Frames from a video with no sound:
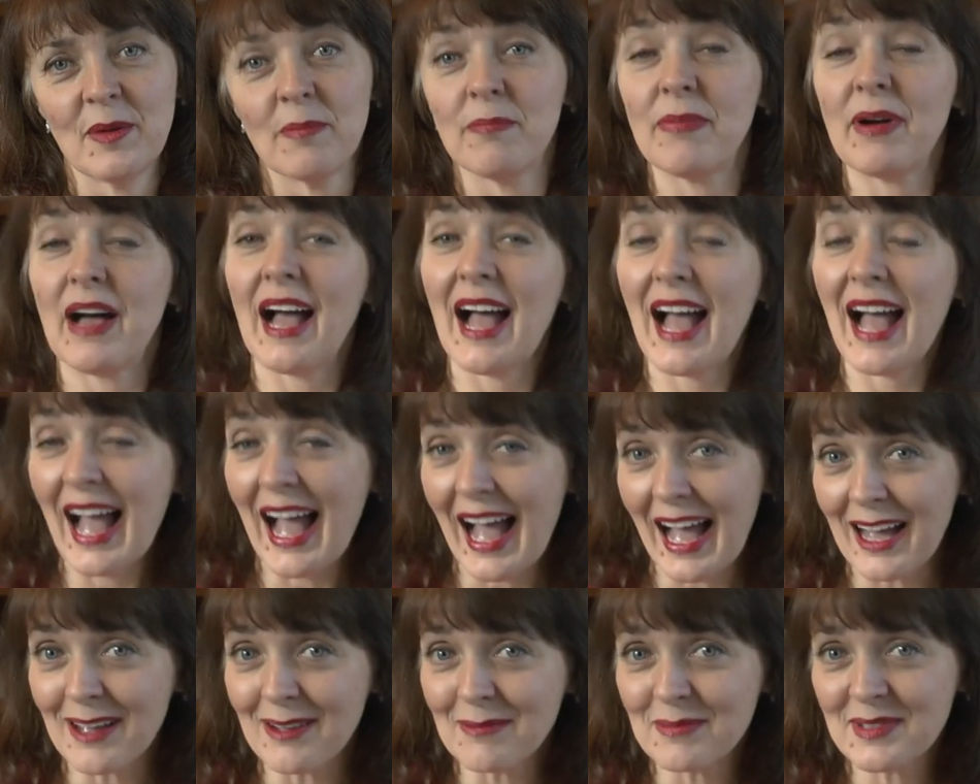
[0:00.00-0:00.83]

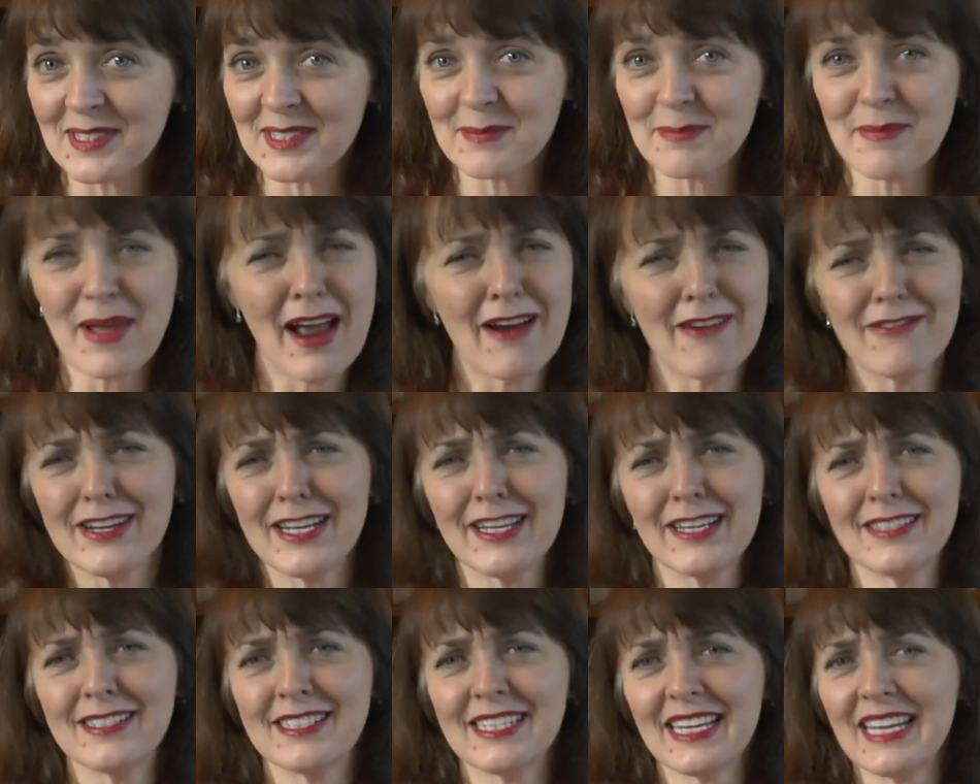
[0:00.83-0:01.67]
Perhaps Mary
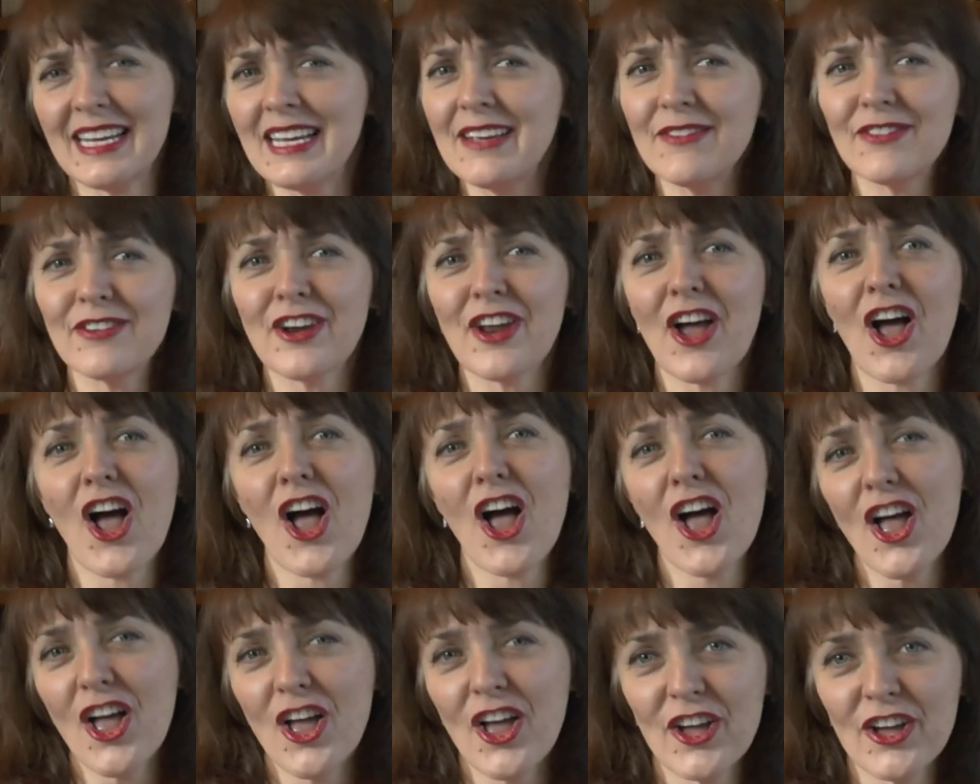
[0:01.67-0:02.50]
had even
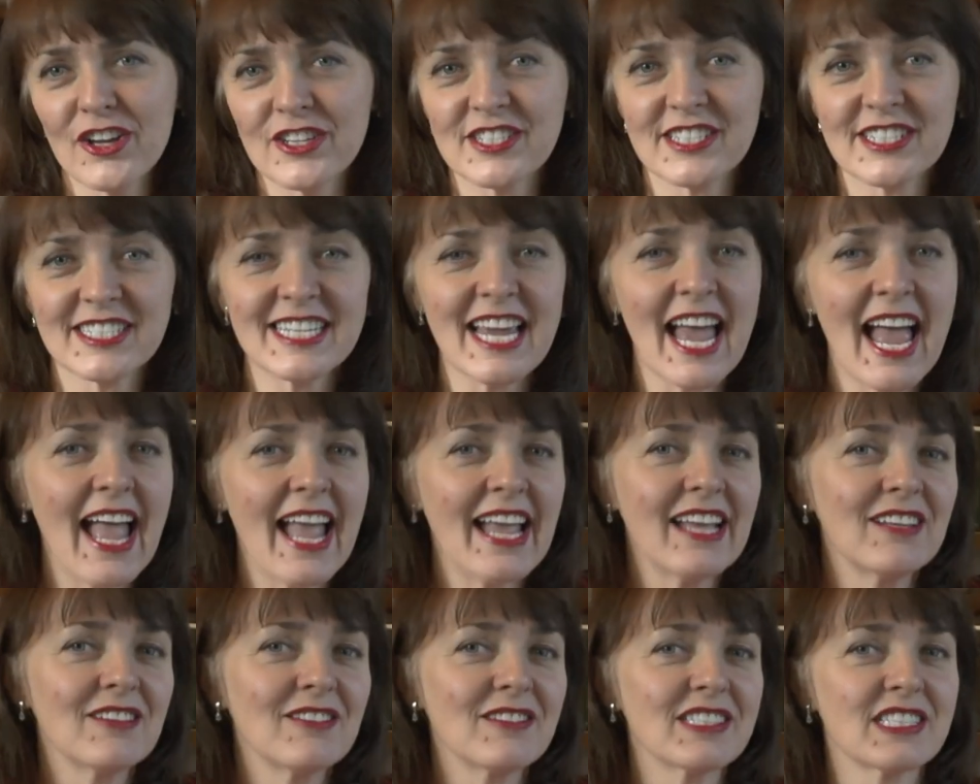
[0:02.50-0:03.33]
heard
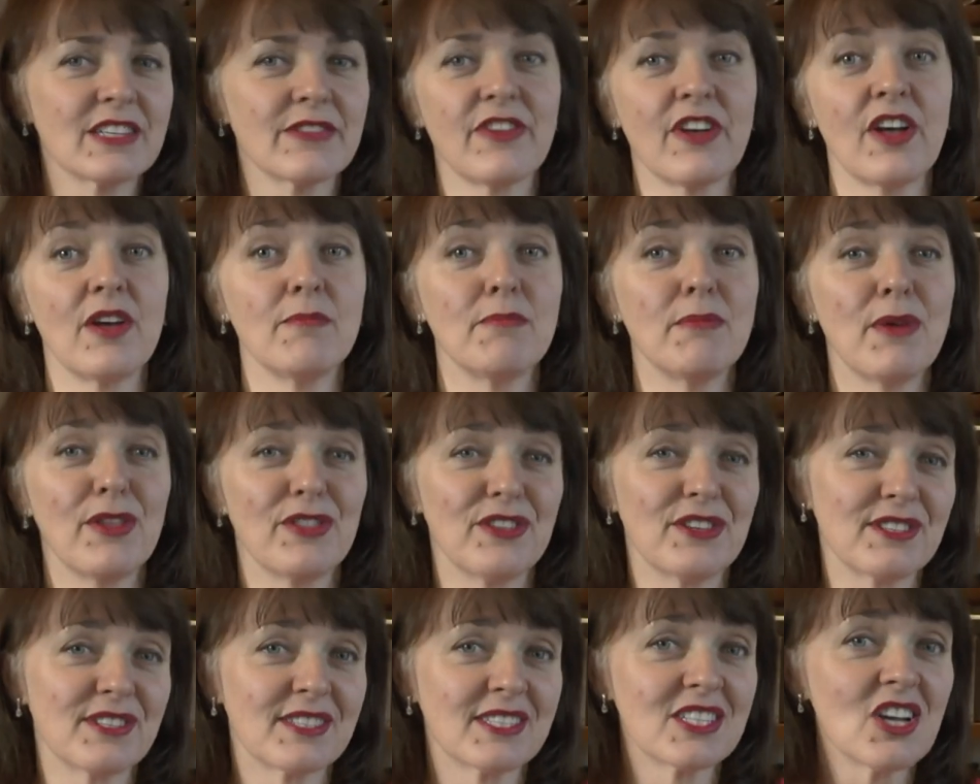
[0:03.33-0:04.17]
tales of her
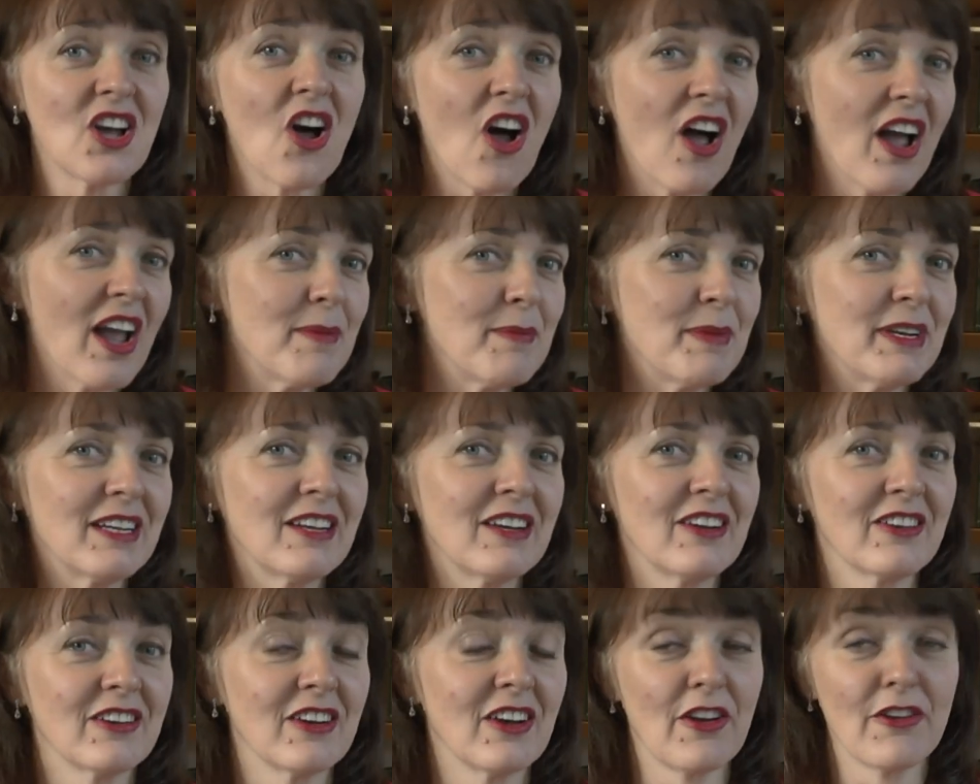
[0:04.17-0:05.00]
mother's time in
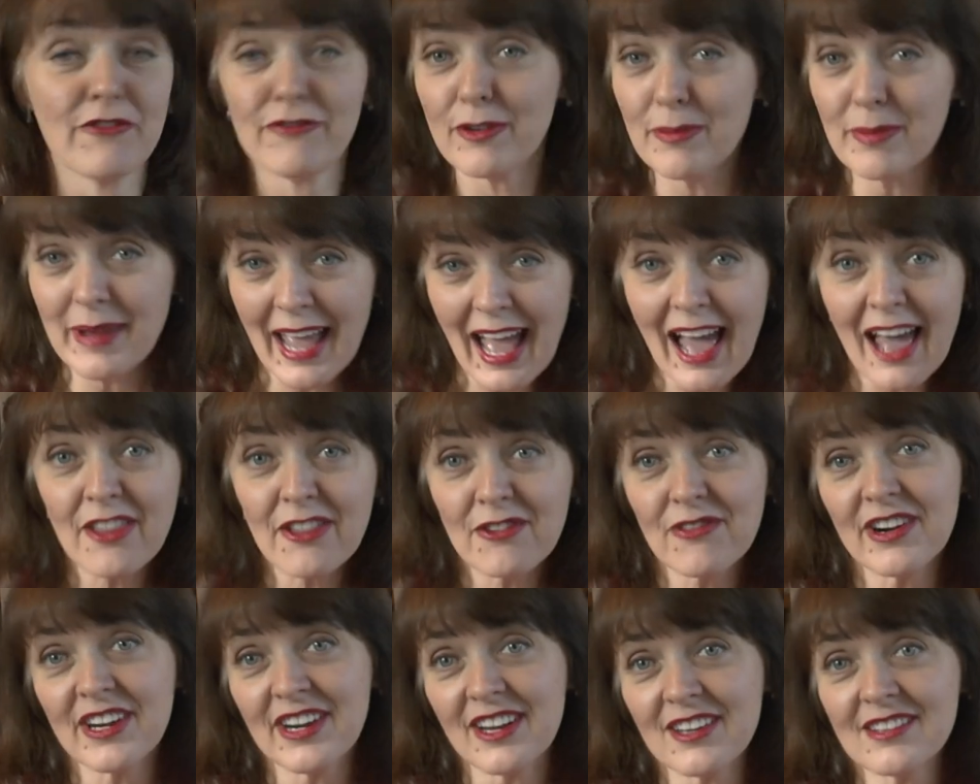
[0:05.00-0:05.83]
Ludlow from
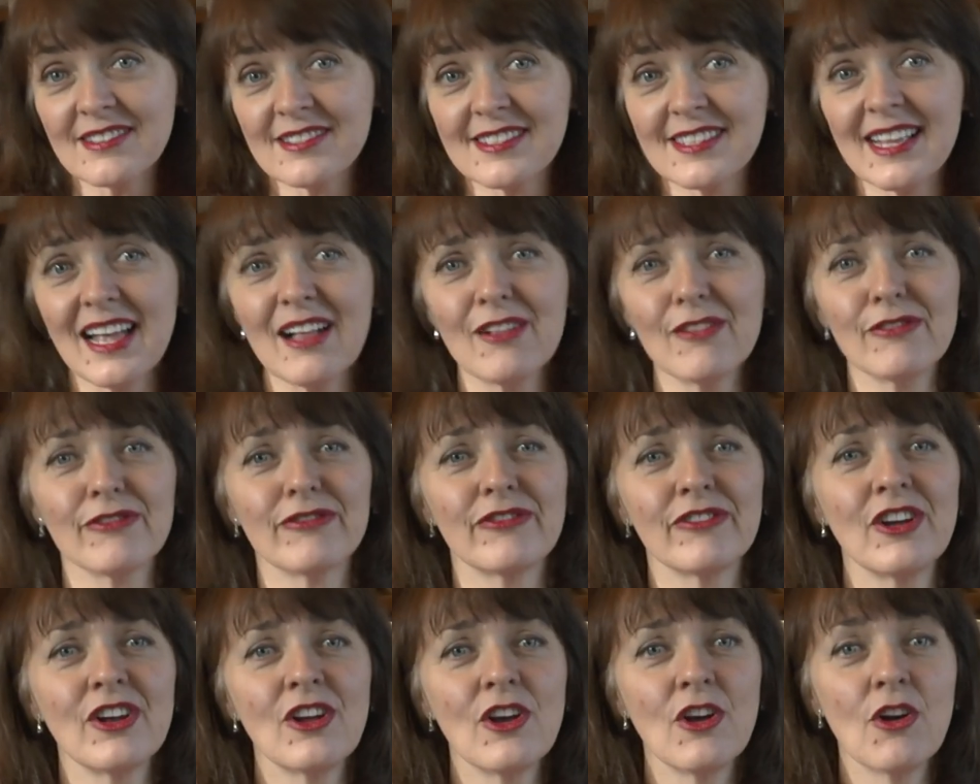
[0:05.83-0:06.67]
Catherine
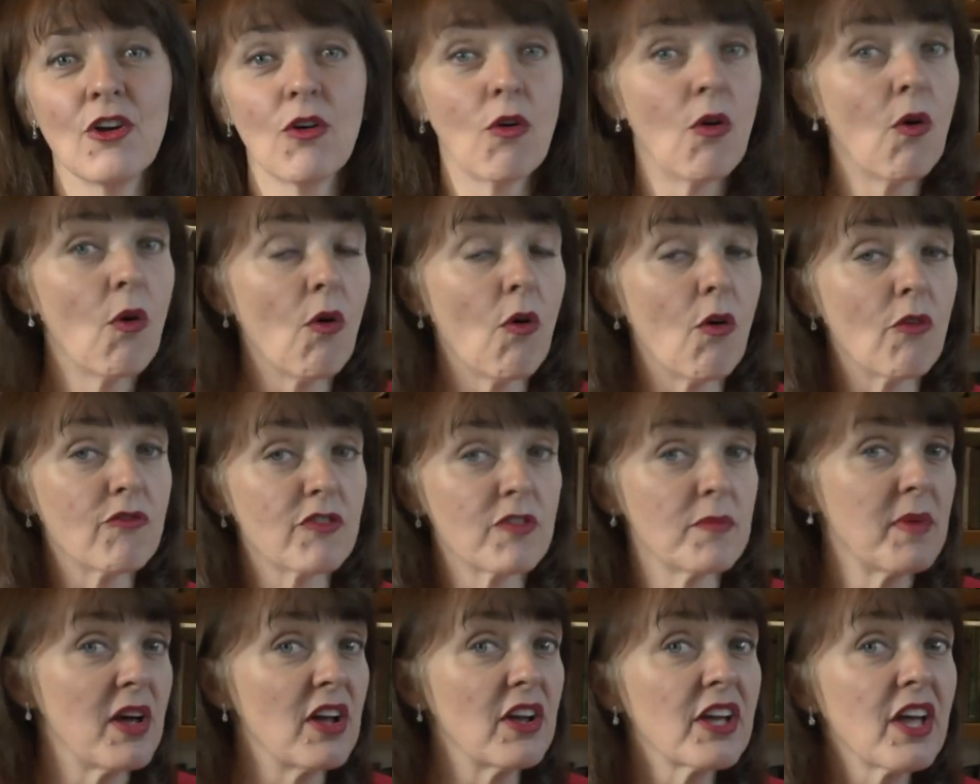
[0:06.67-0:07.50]
herself, or from her